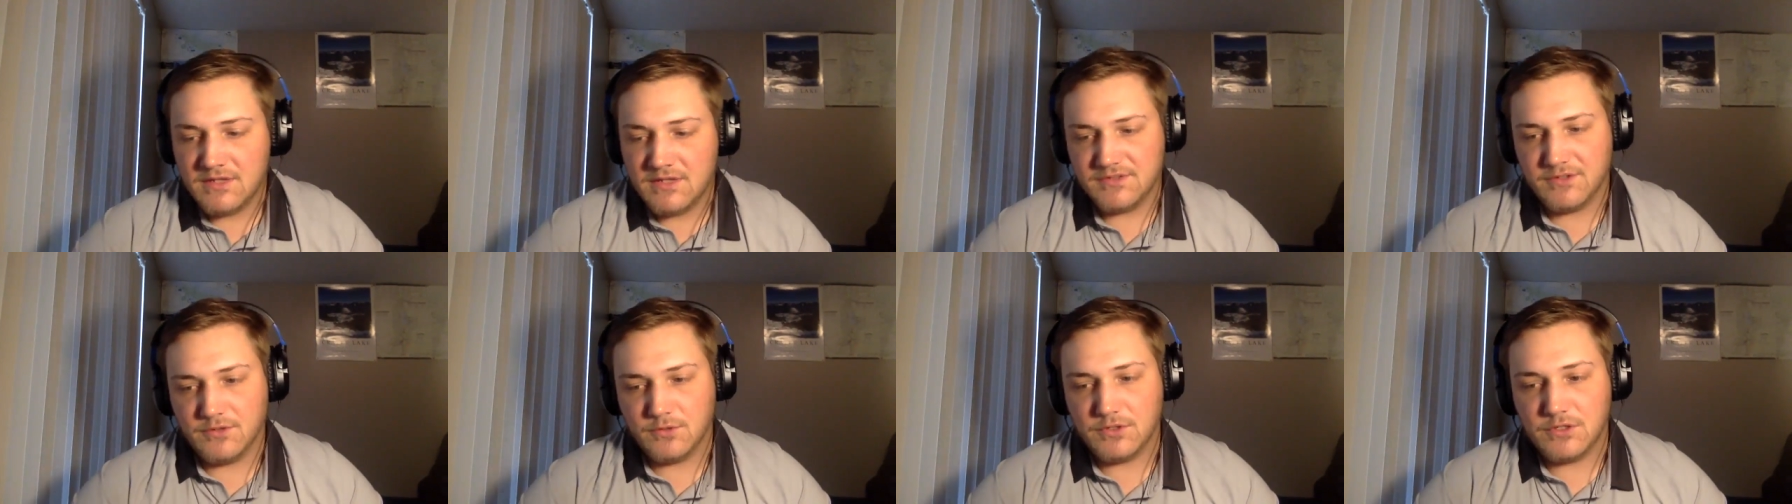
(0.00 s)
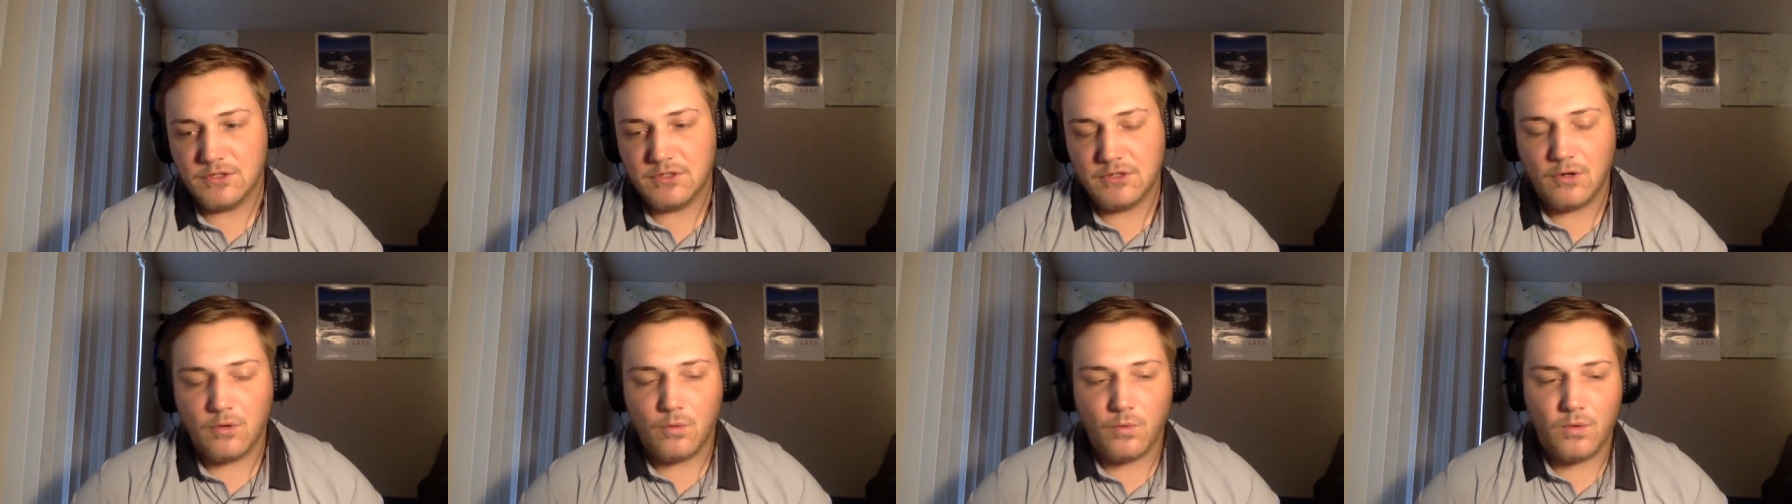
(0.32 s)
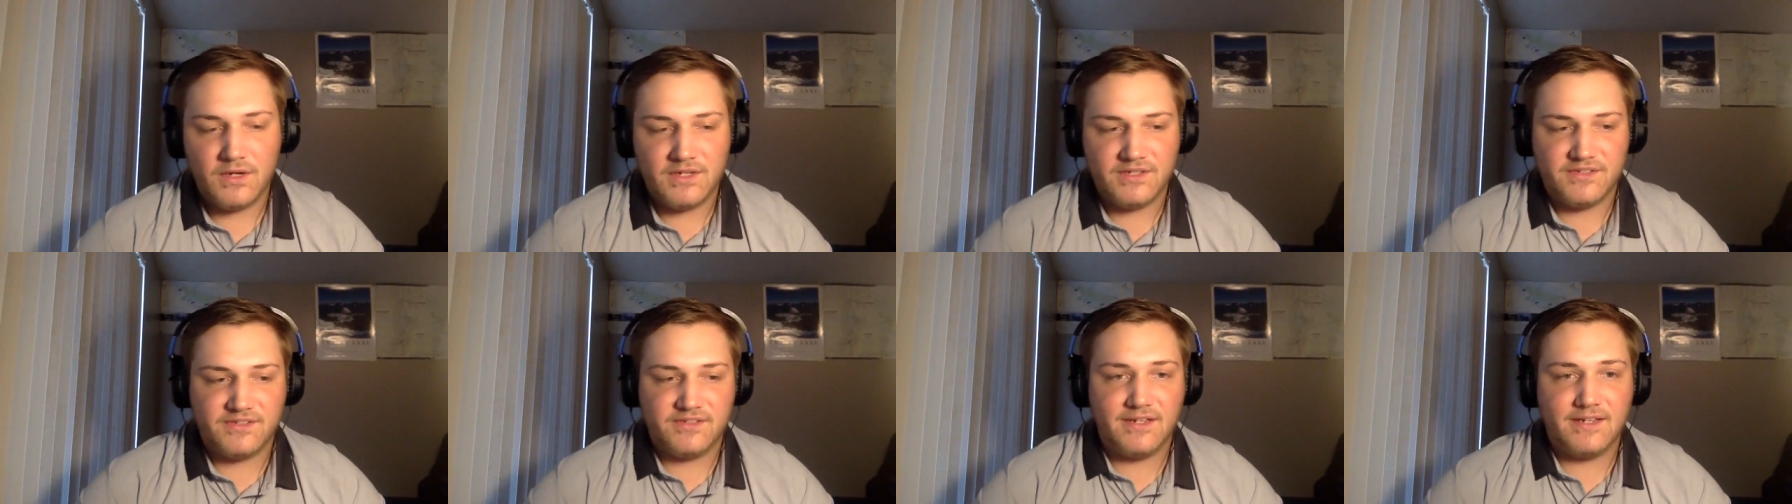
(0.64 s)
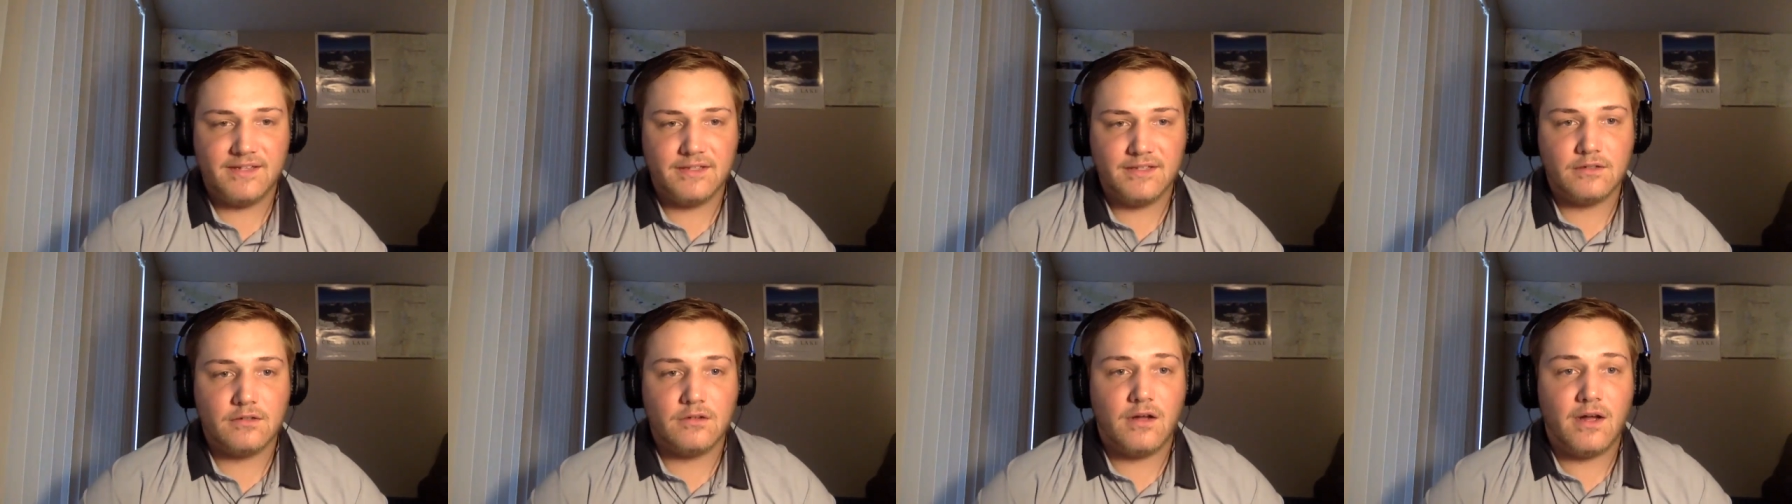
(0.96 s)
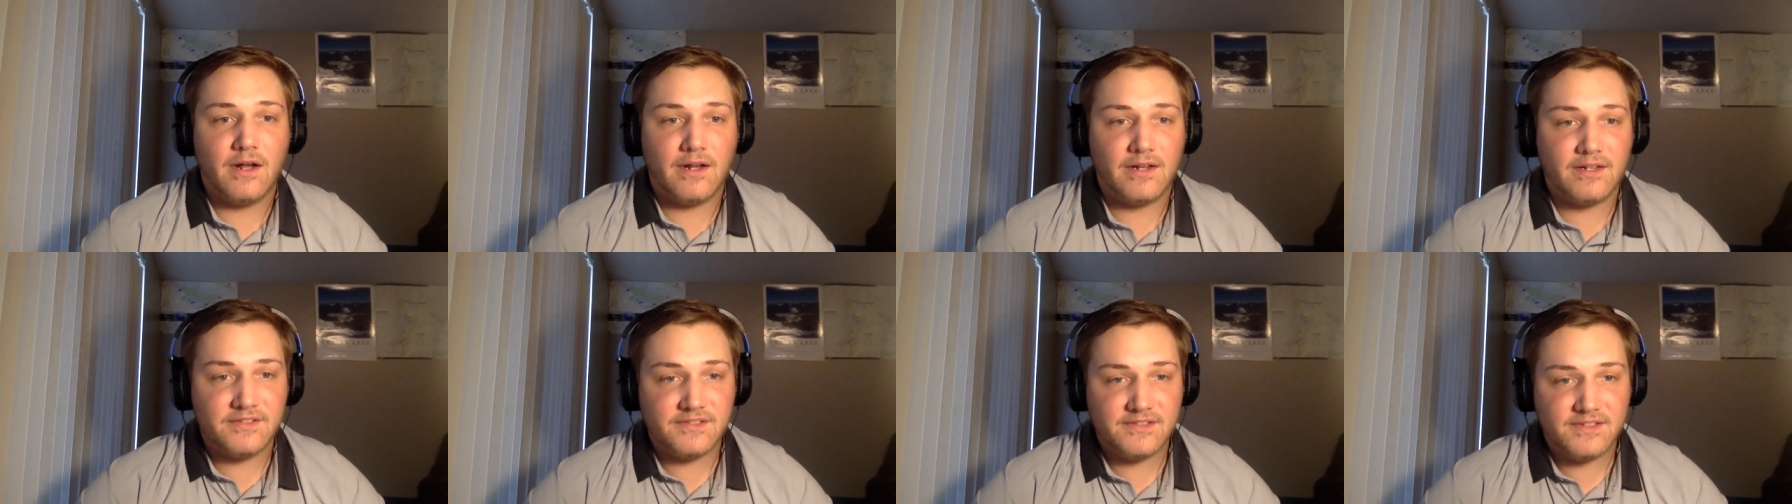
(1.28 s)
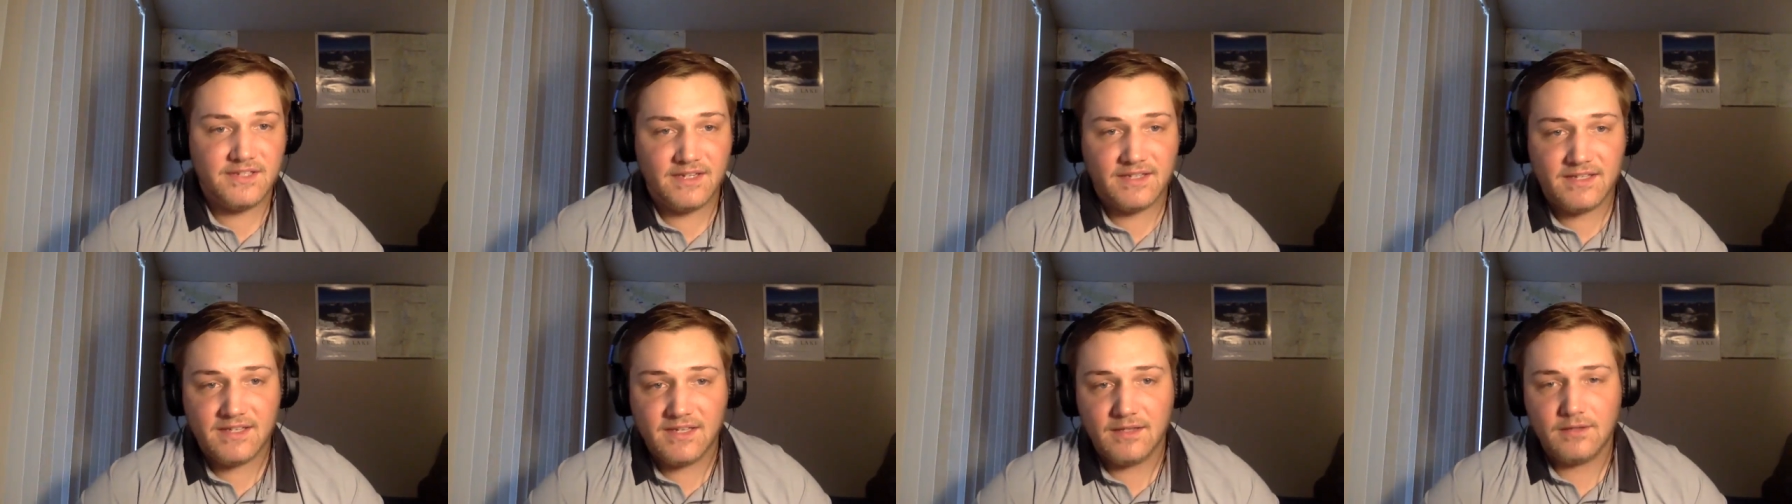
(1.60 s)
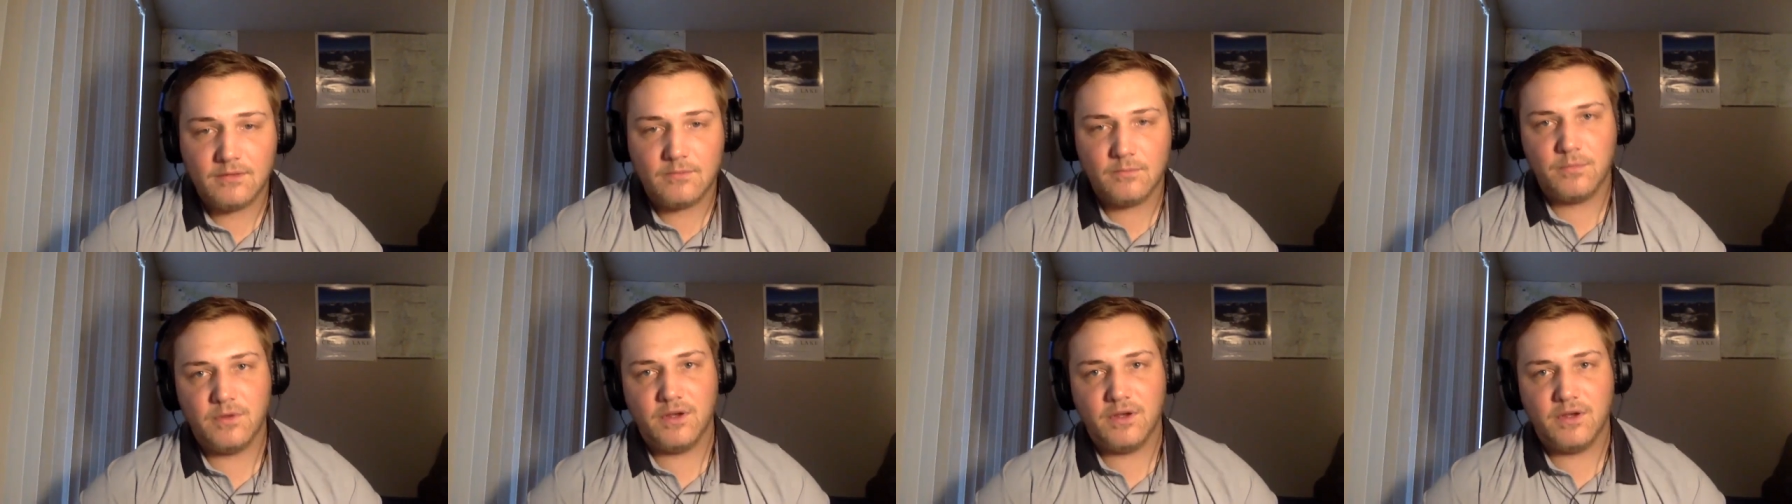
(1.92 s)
you don't want to say the clock is ticking,